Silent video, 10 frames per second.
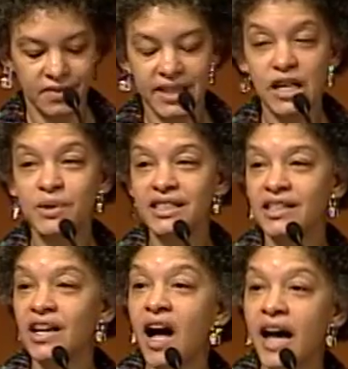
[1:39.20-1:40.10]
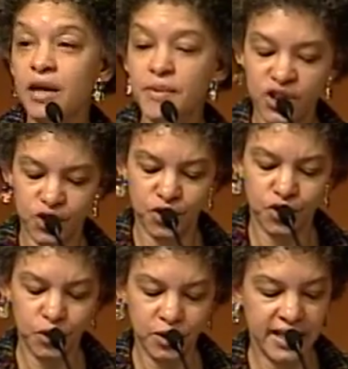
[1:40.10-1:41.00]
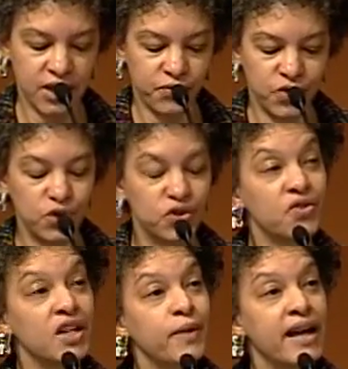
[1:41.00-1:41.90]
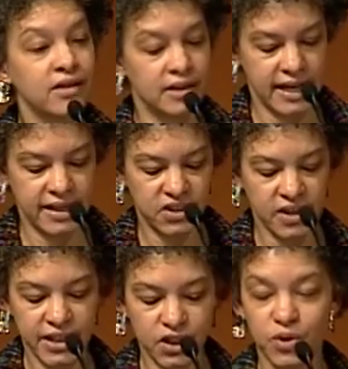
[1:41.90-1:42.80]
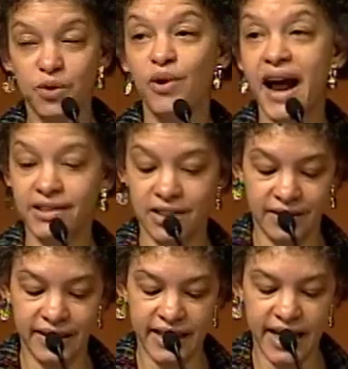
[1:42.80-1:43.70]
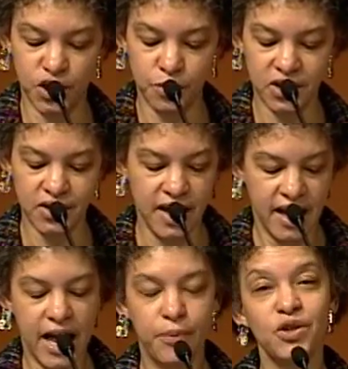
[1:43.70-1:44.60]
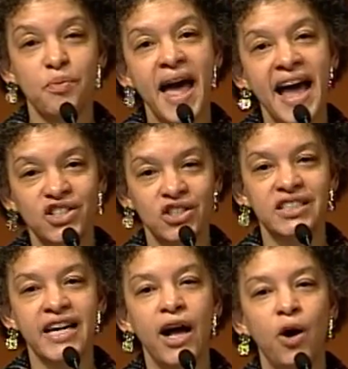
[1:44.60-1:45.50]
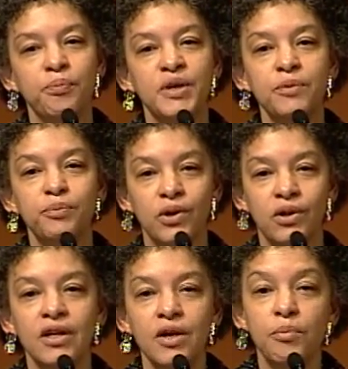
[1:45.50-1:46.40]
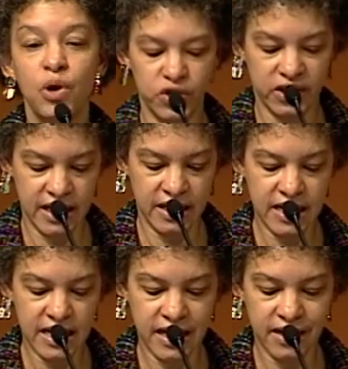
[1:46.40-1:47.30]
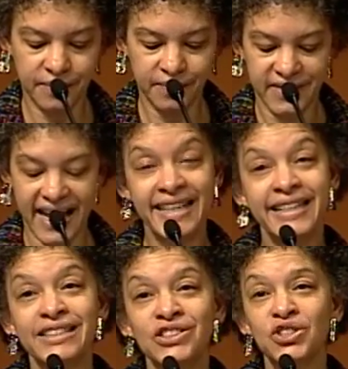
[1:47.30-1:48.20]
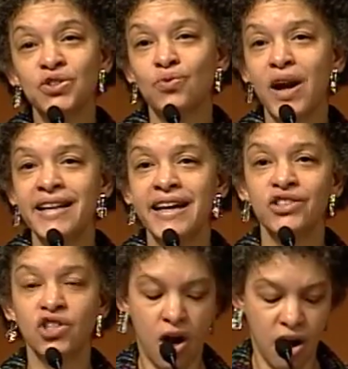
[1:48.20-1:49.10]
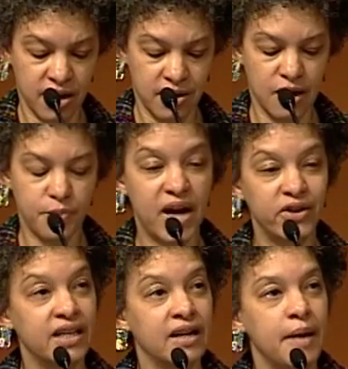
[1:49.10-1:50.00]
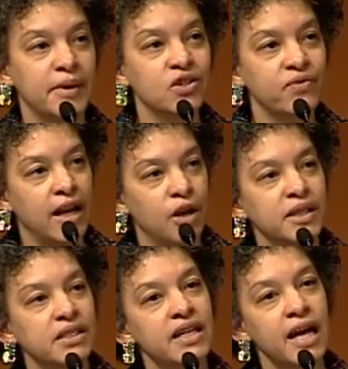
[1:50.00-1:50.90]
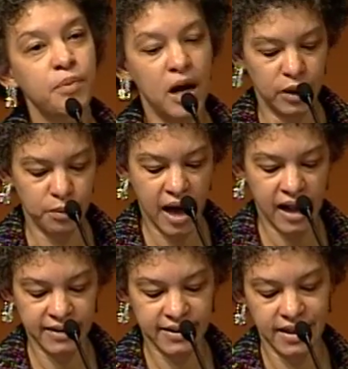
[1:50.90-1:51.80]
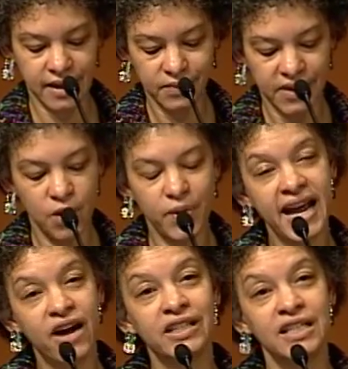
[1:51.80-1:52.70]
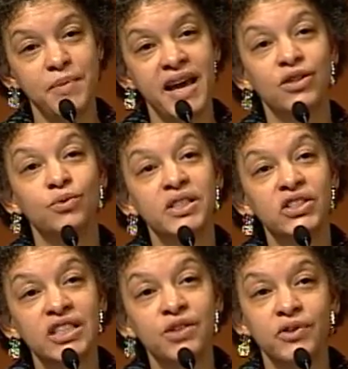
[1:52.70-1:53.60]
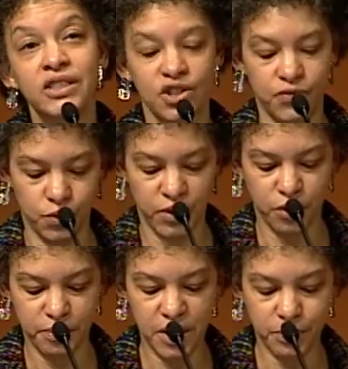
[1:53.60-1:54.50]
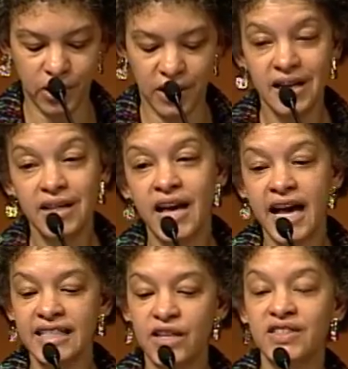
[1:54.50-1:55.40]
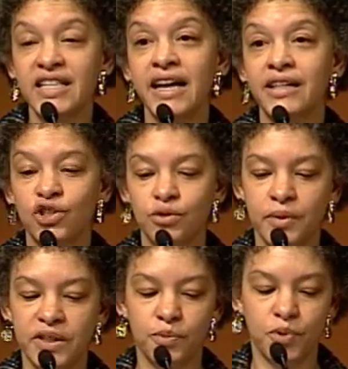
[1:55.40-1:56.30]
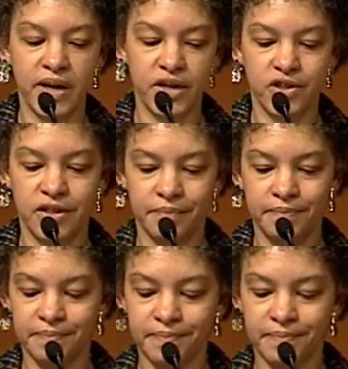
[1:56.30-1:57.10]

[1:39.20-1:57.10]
He was an economist who truly infused theoretical insights with practical engagement and with a passion to help people most in need. And he didn't just write and talk about economic development and public policy. He went out and he made a real difference for real people. As I've said, a true inspiration.